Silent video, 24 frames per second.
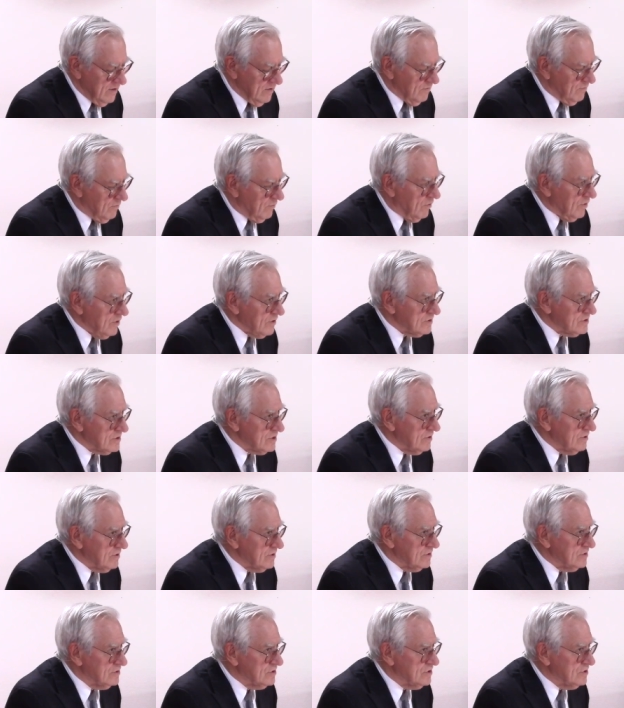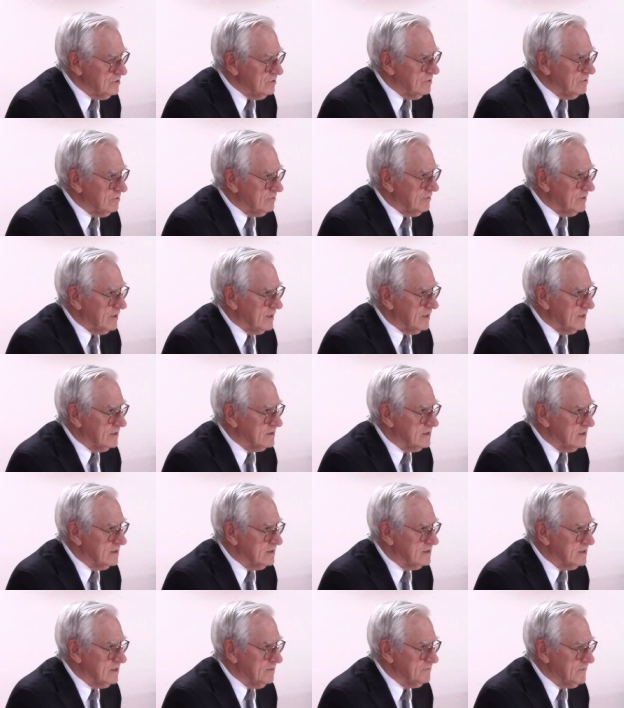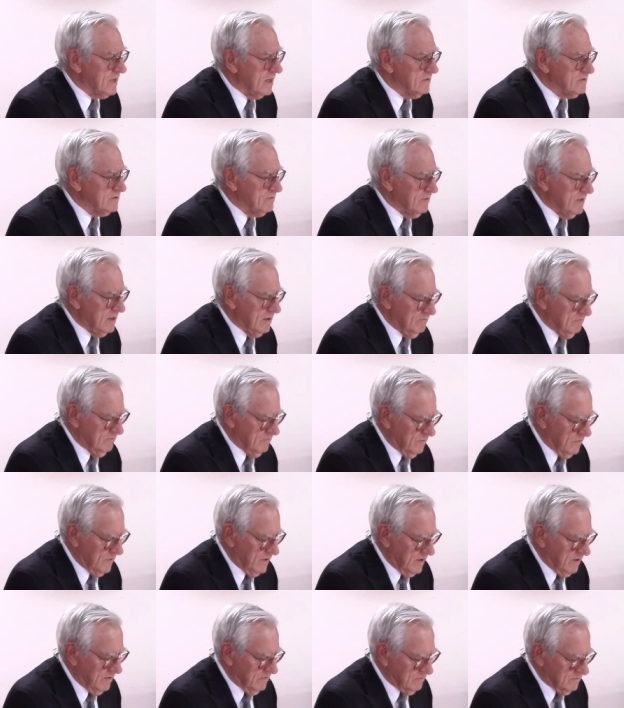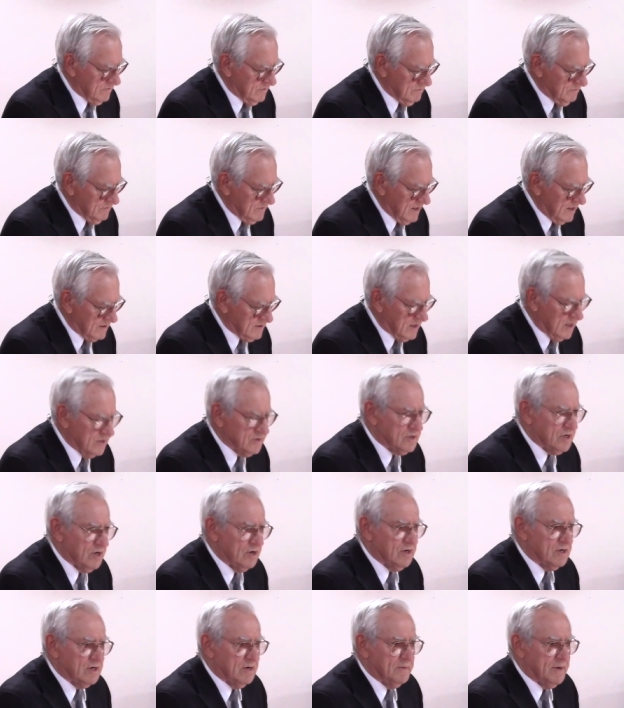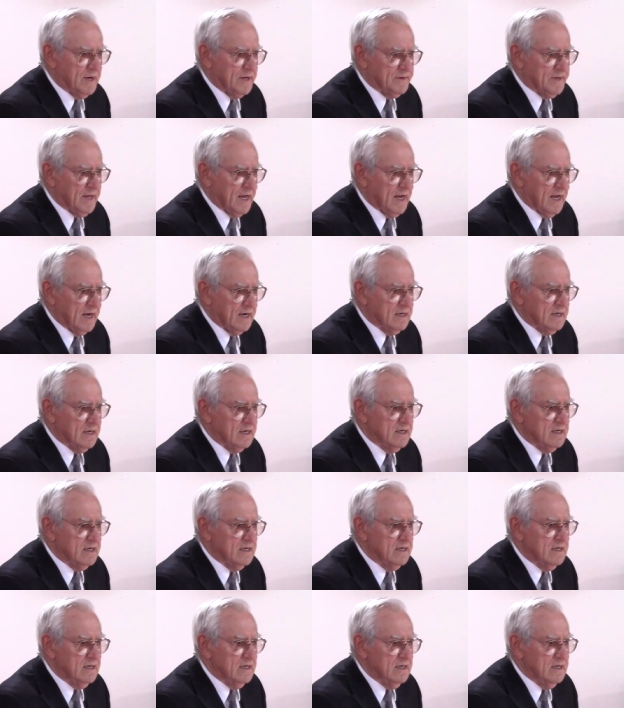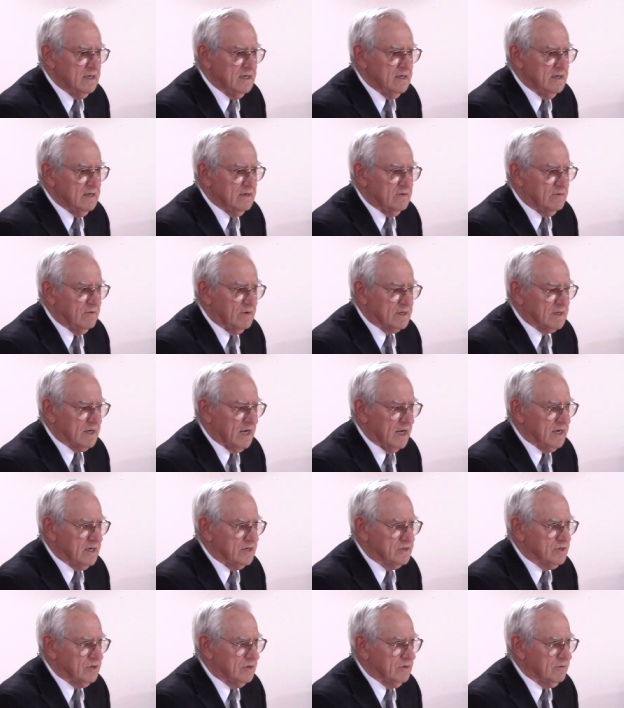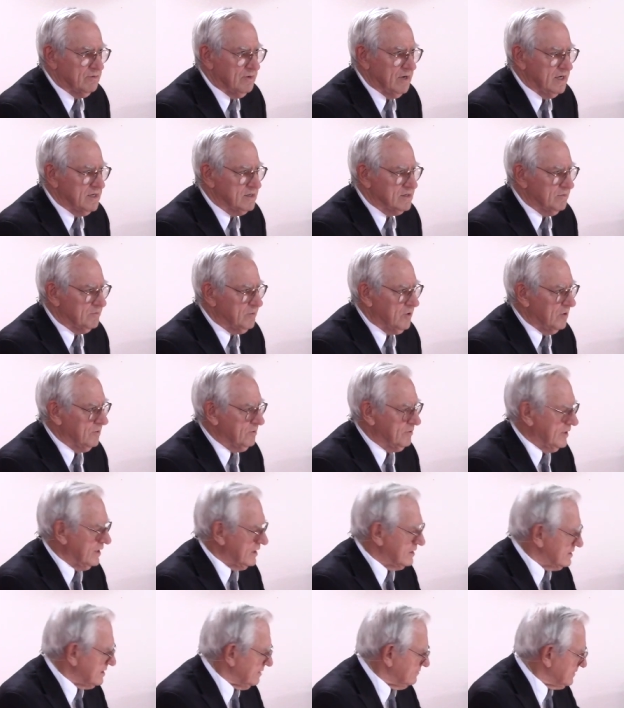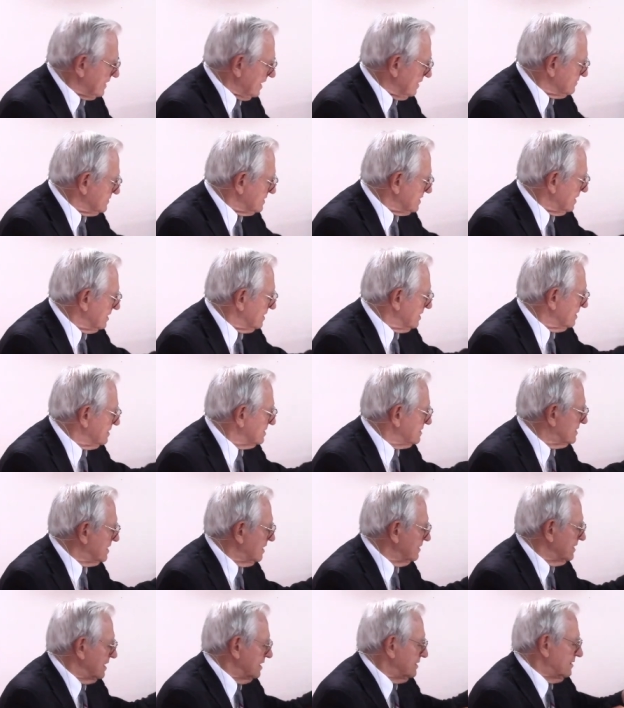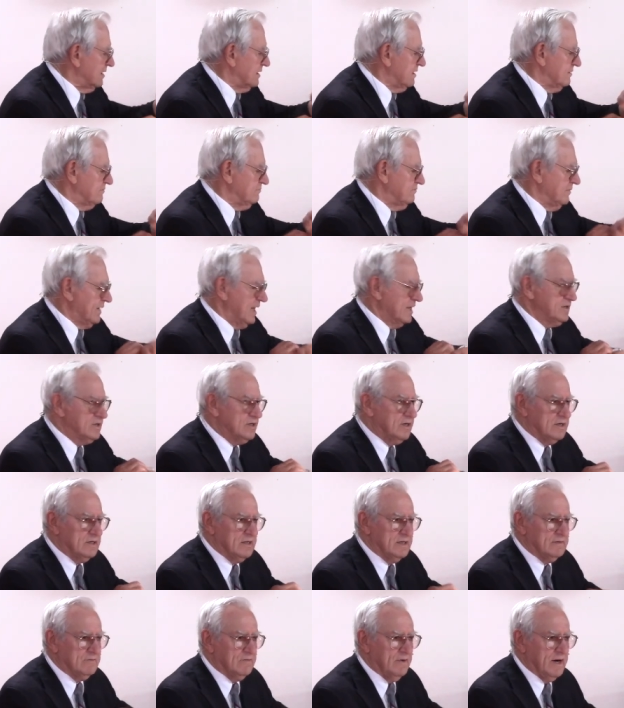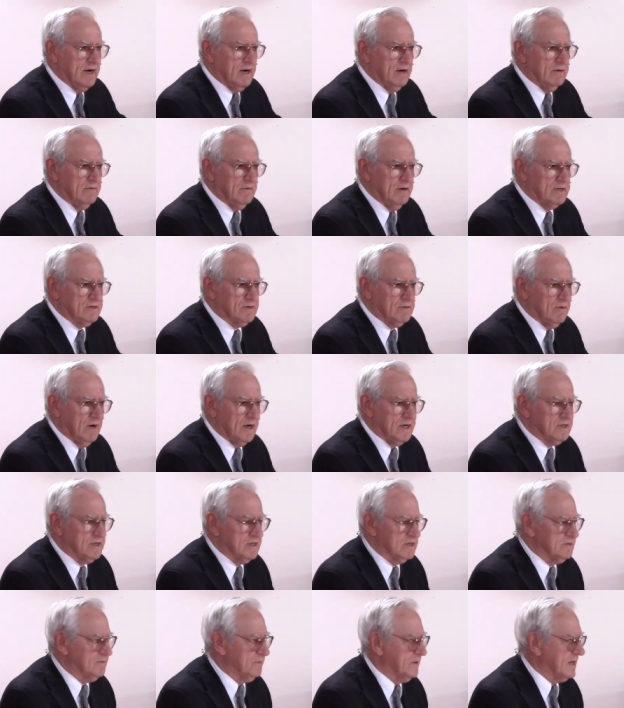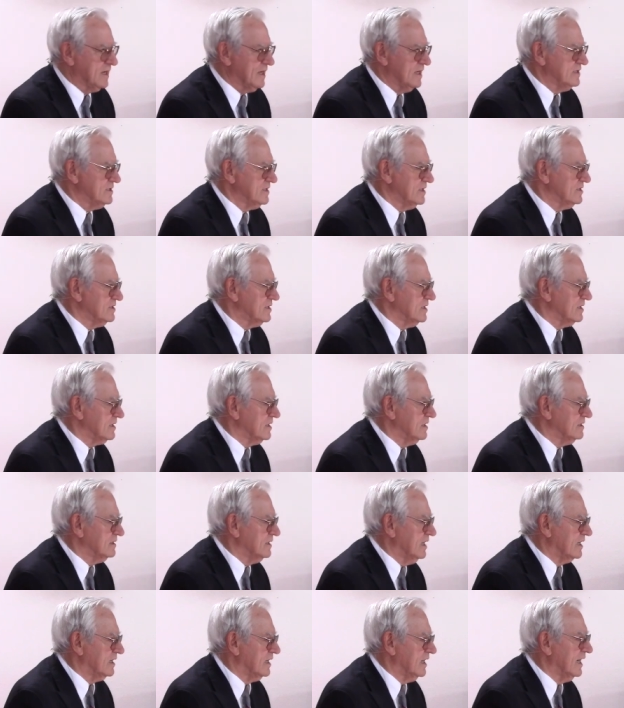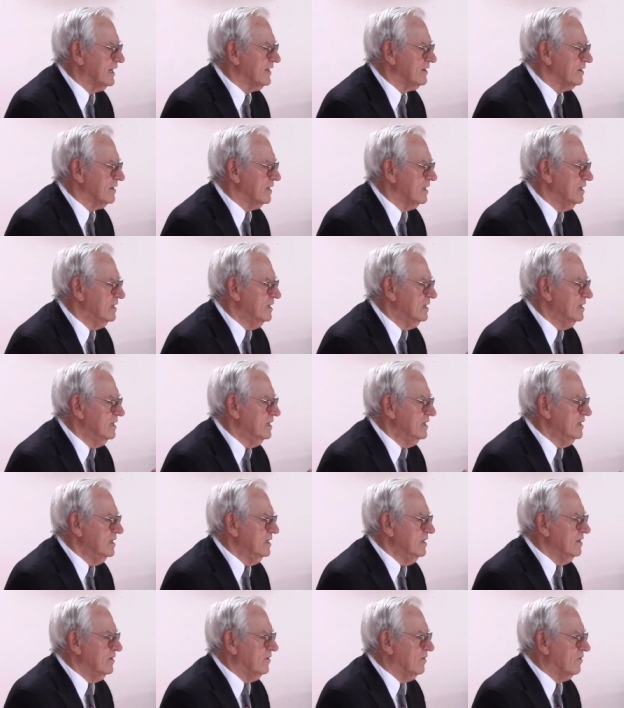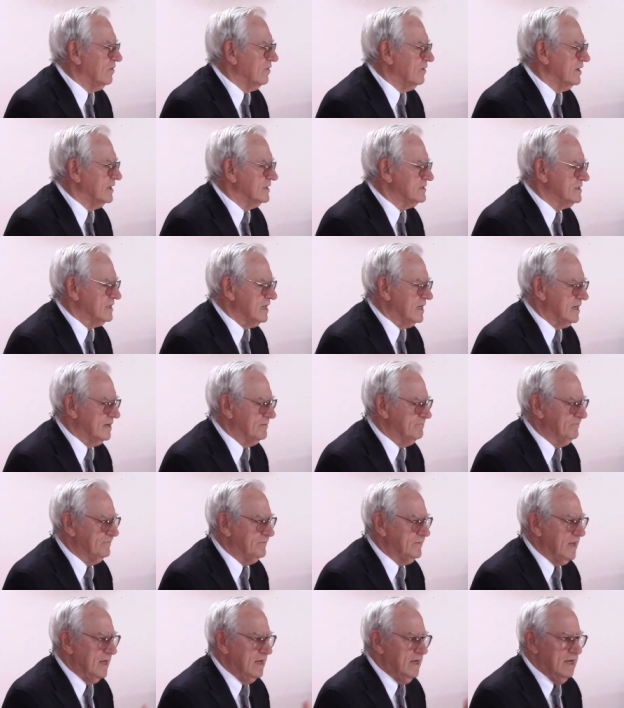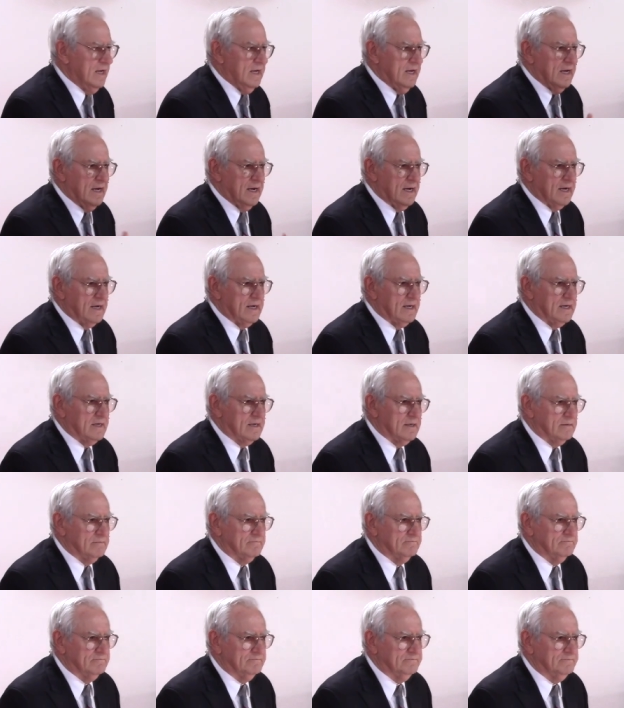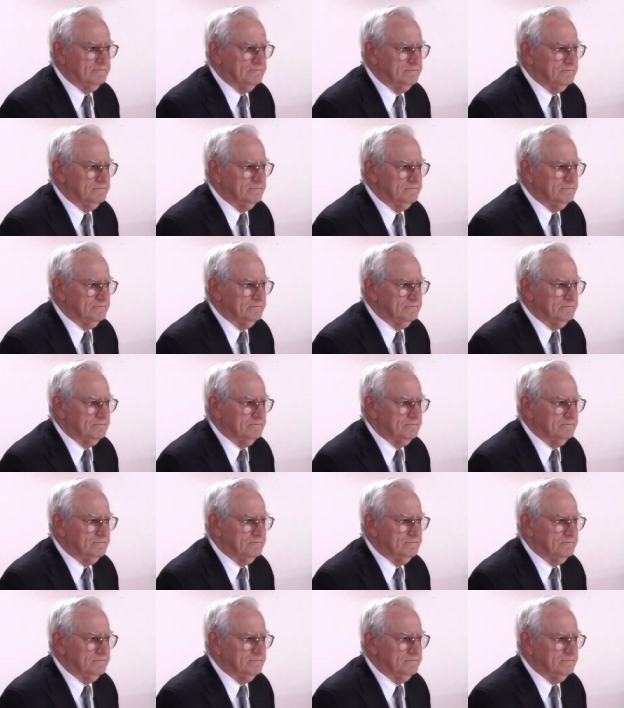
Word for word: wore certain jewelries, and sometimes we, we get concerned about that. What kind of jewelry is appropriate? Sometimes you know, men shouldn't wear wristwatches because it's a, a glitter or it's a, um, um,